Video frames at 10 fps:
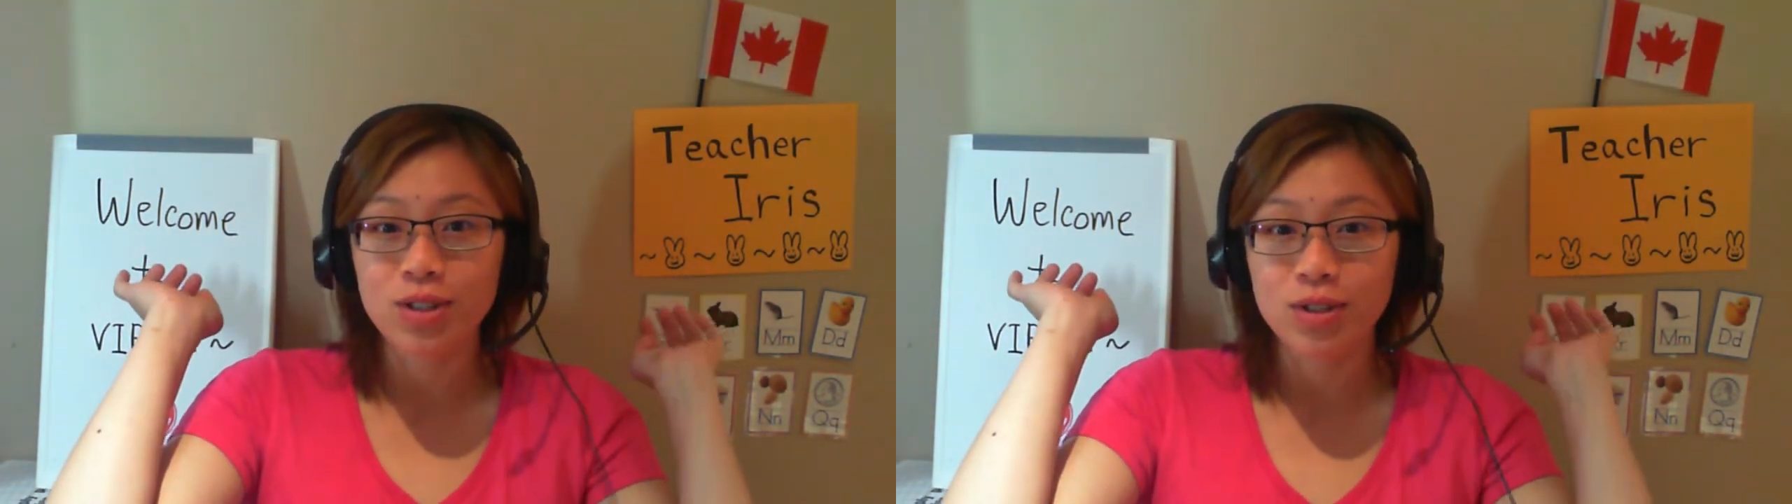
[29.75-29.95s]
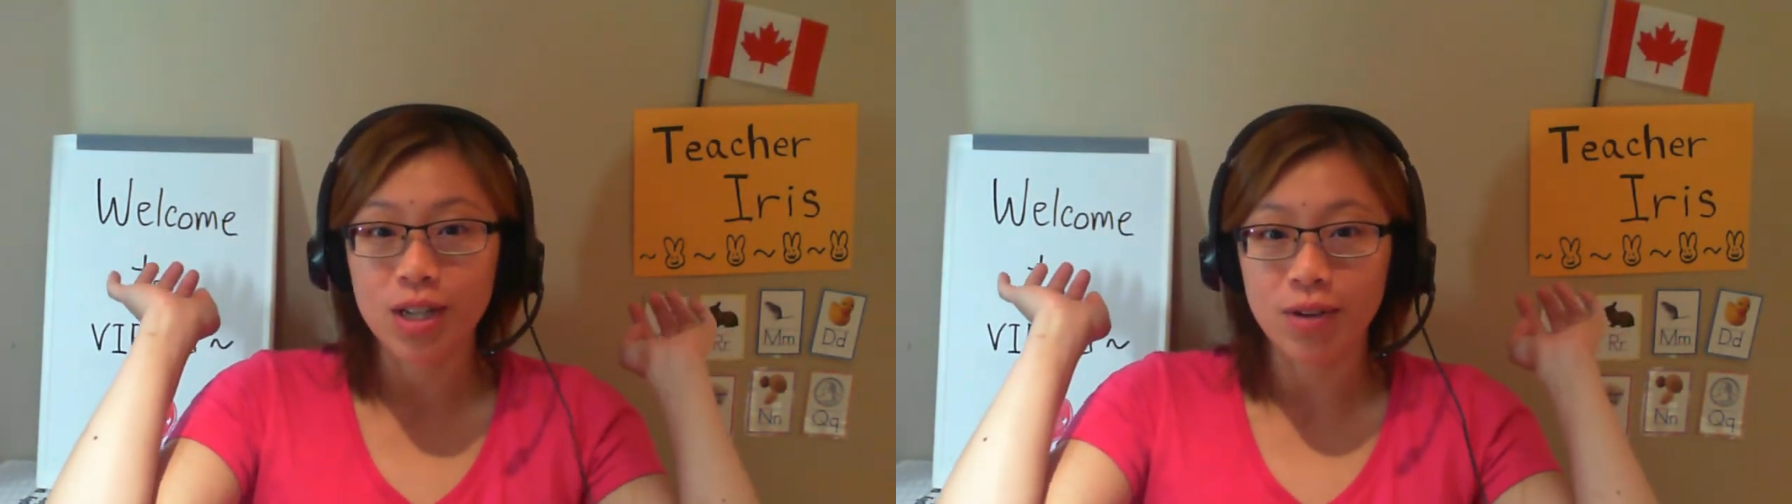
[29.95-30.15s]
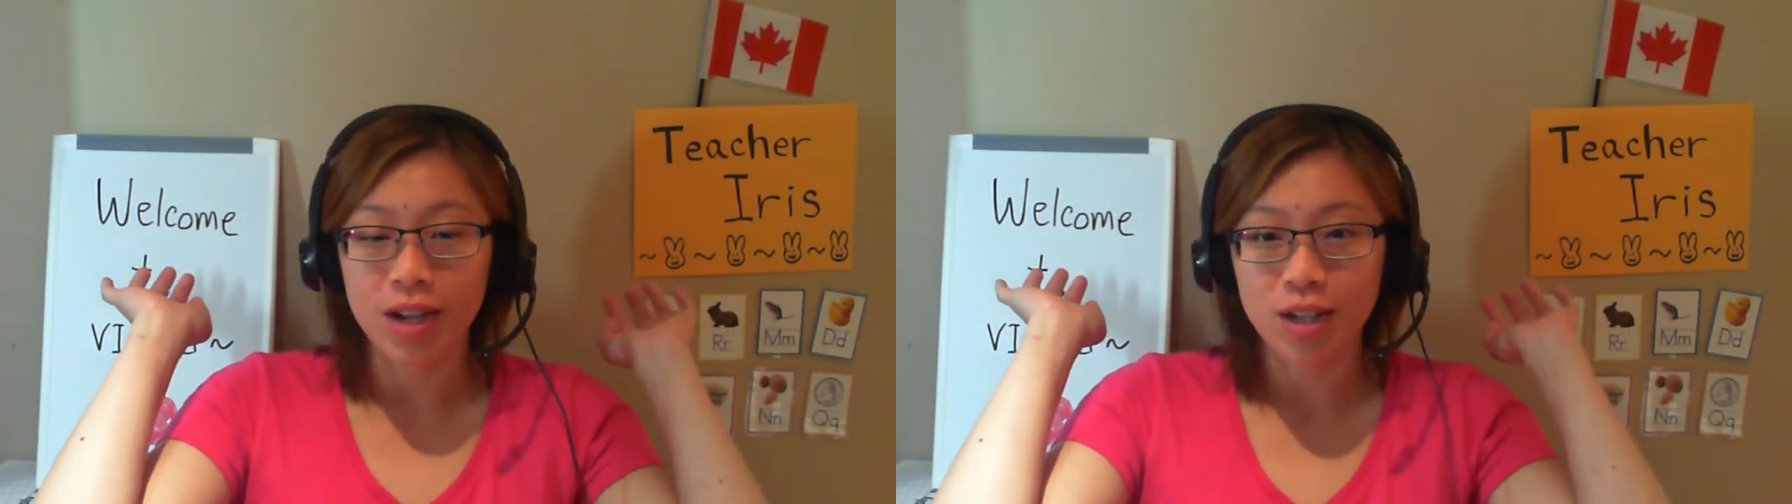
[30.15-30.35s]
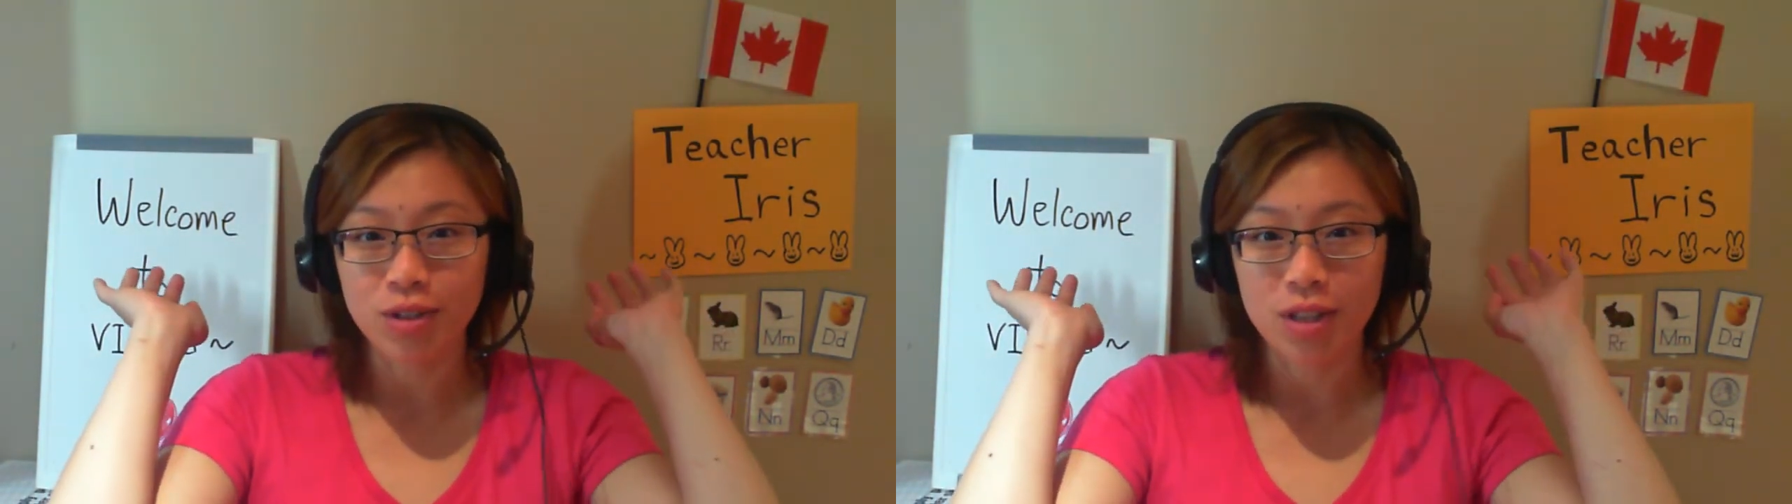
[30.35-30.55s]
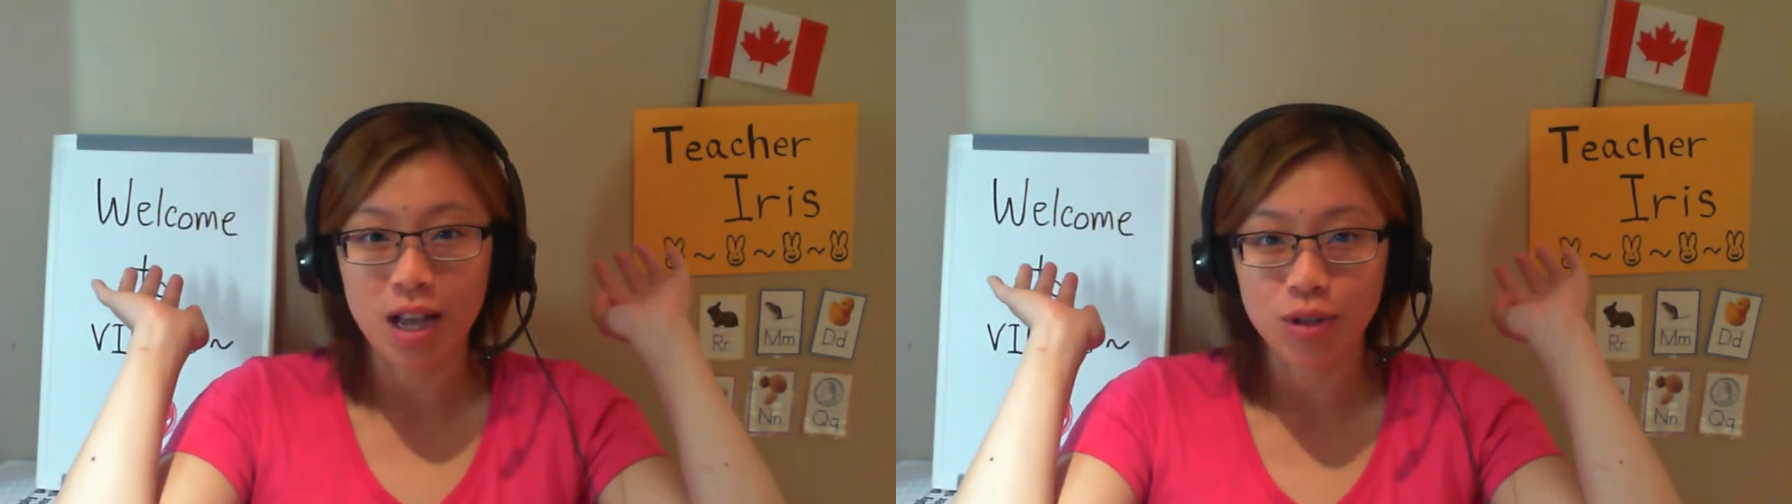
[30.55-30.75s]
to tell you guys
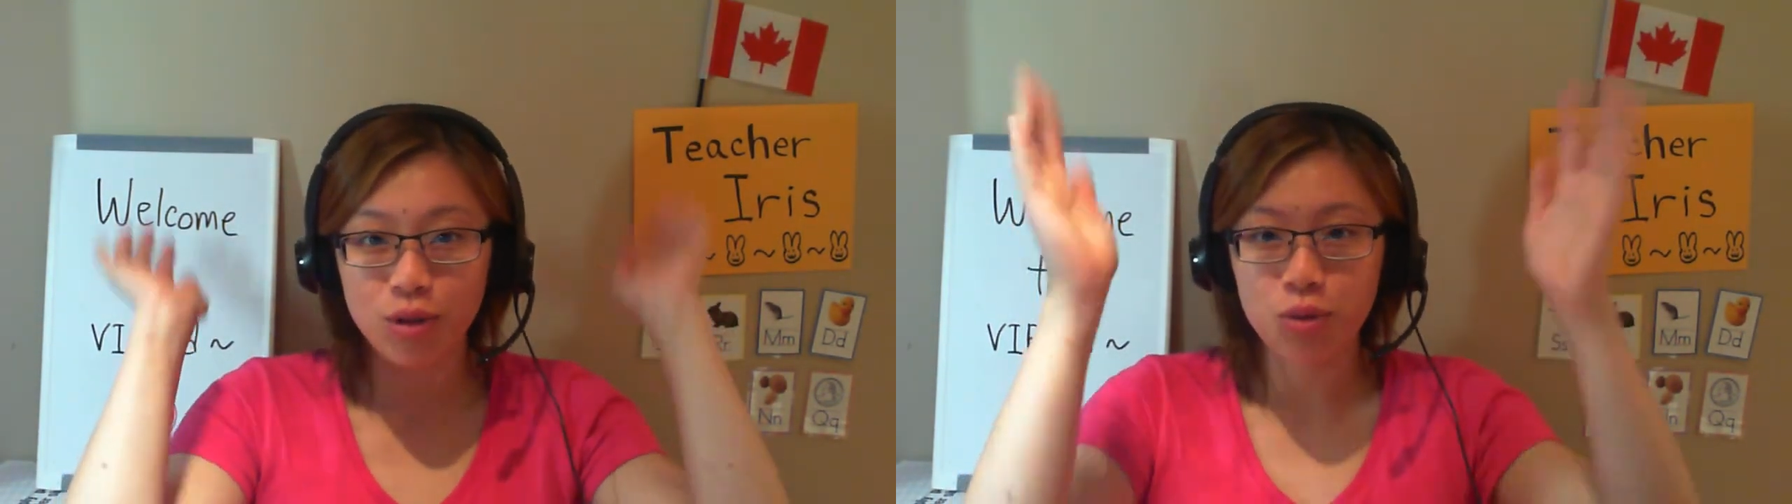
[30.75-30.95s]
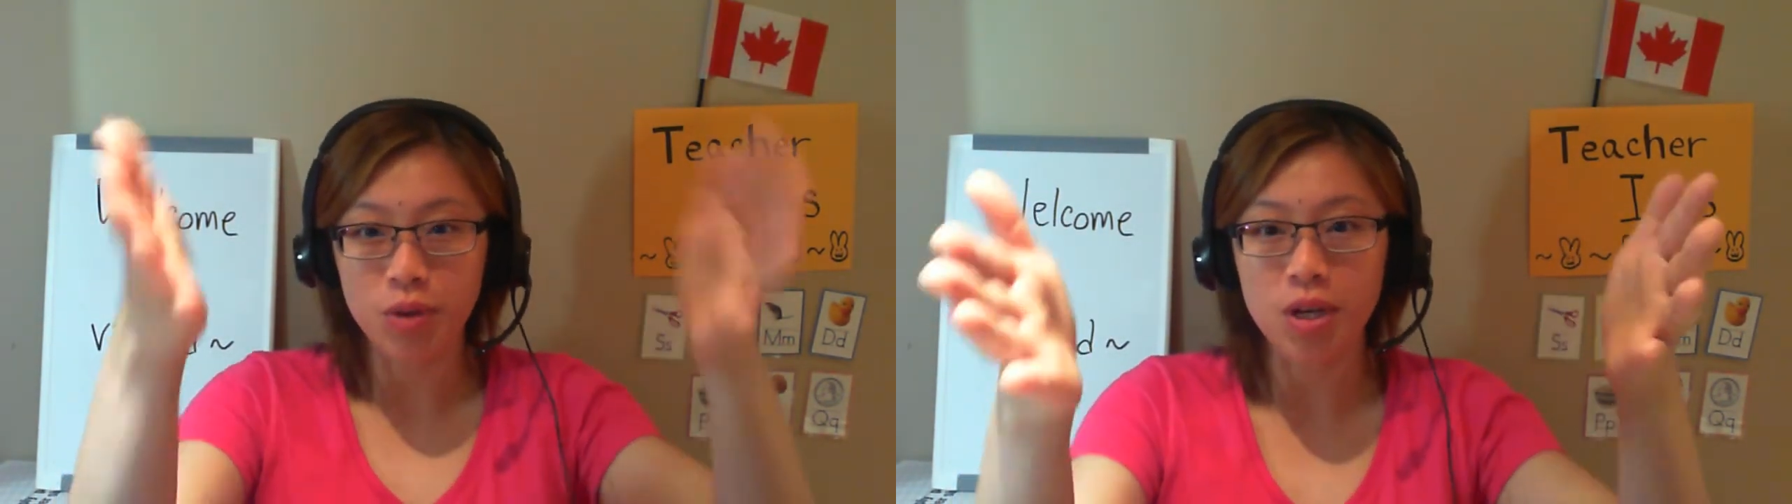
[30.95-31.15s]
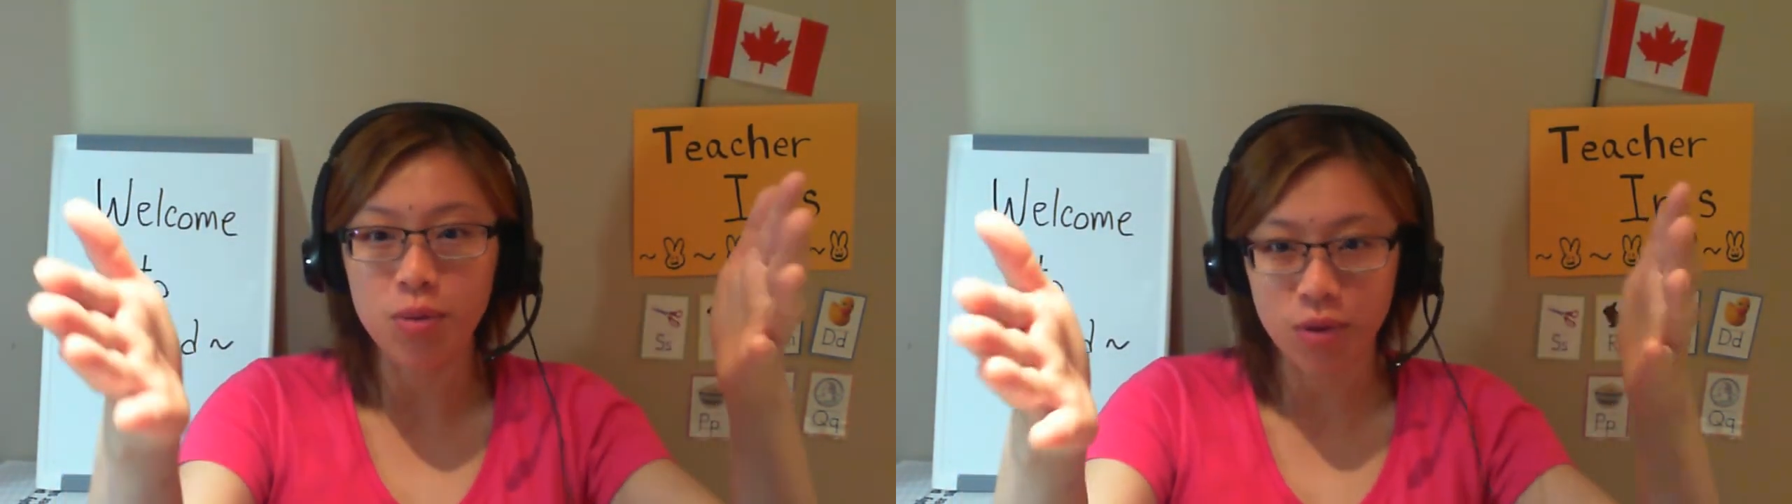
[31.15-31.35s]
the last 2 weeks,